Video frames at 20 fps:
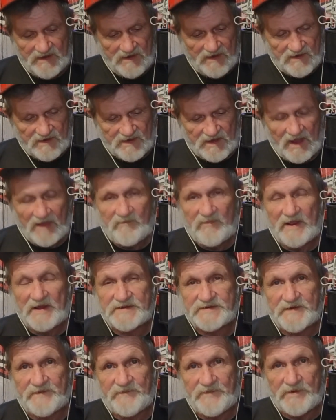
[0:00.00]
God
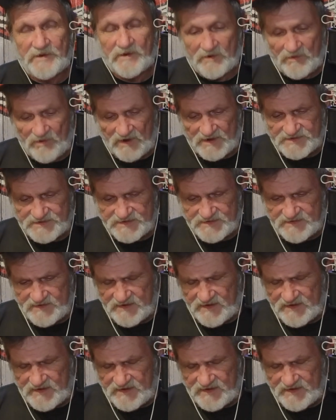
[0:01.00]
bless you for your question.